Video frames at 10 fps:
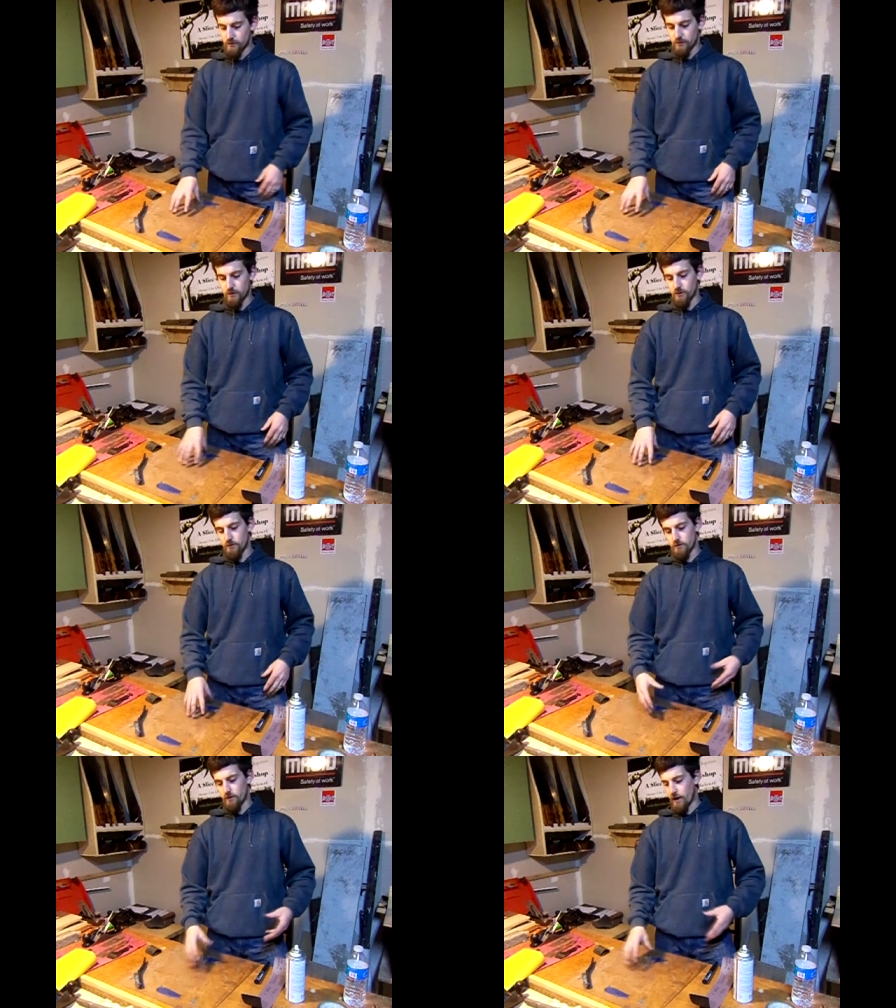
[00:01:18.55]
You can
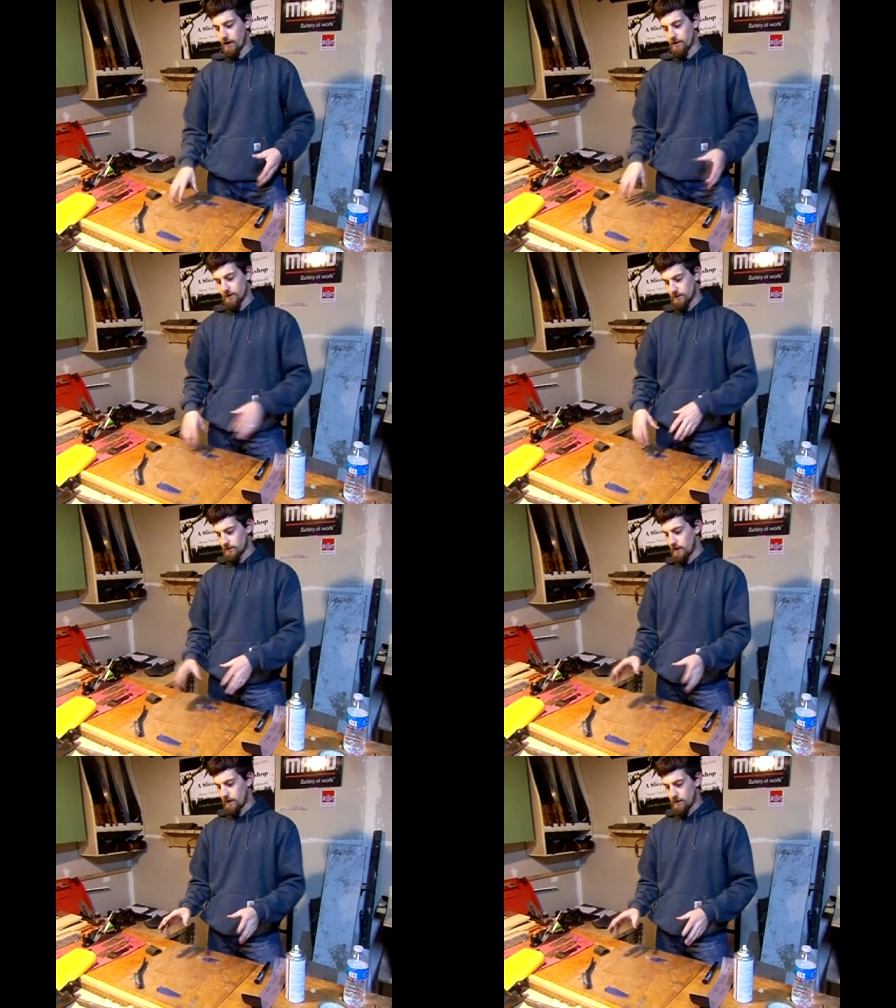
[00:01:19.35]
use granite,
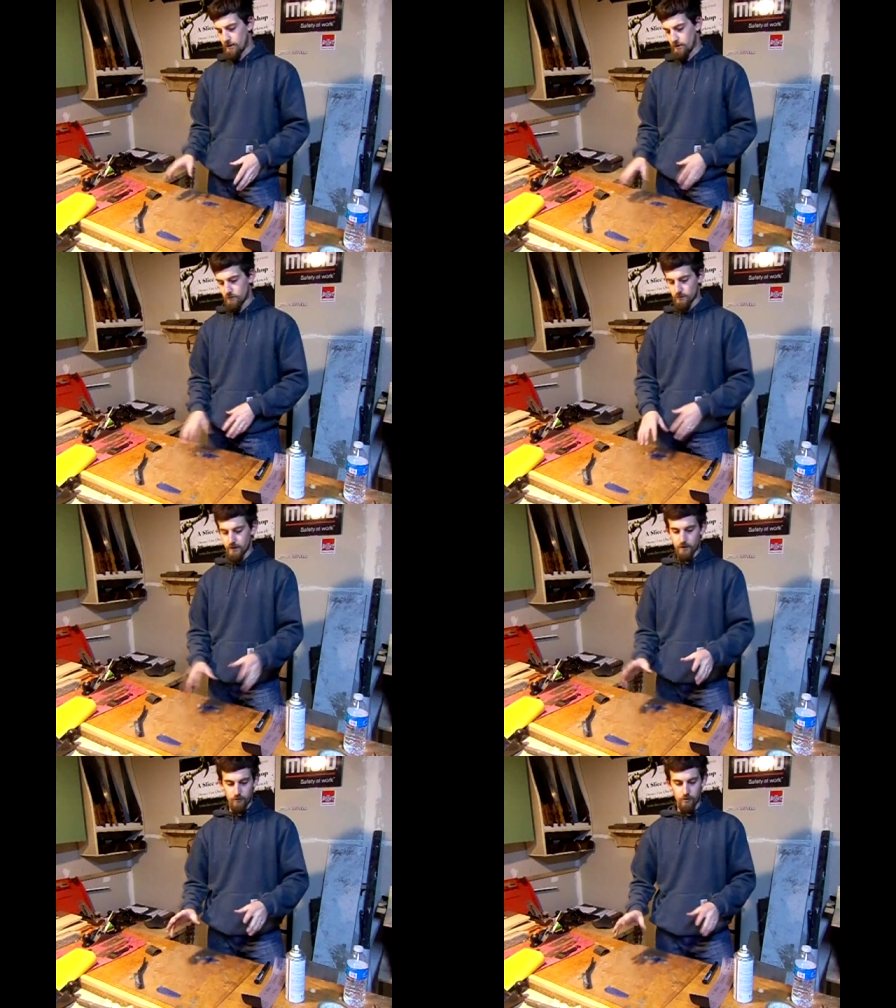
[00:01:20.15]
tile,
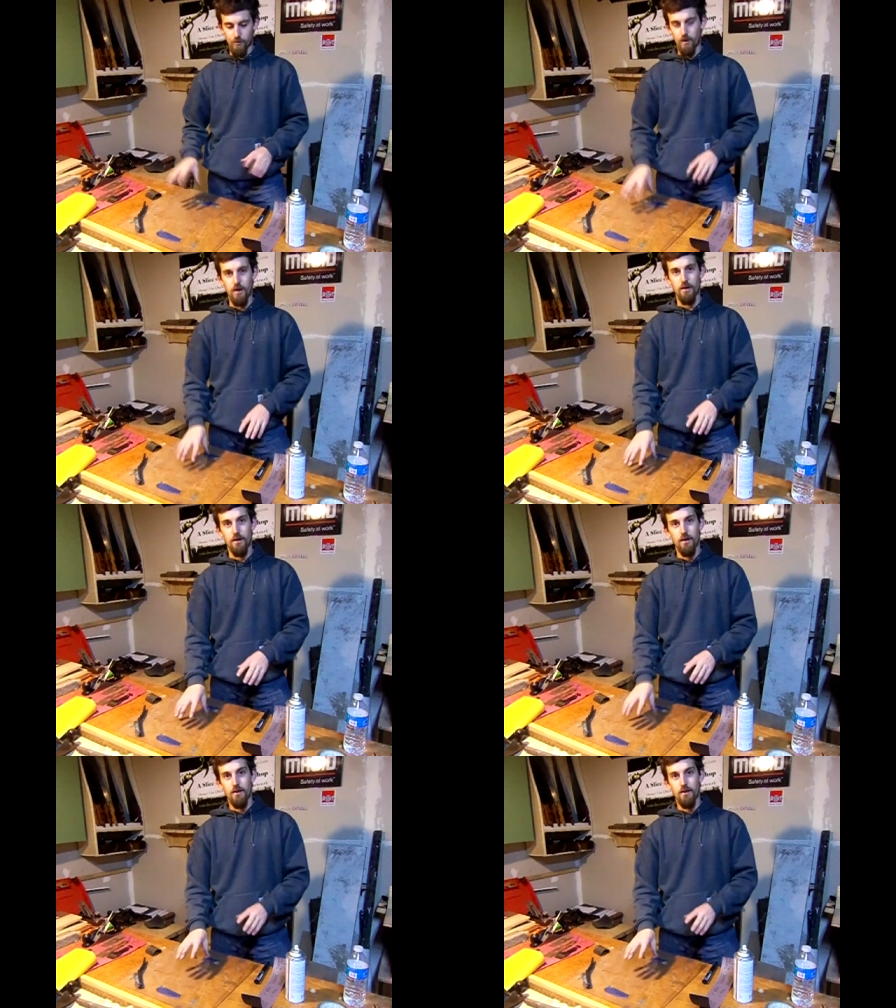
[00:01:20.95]
whatever you want,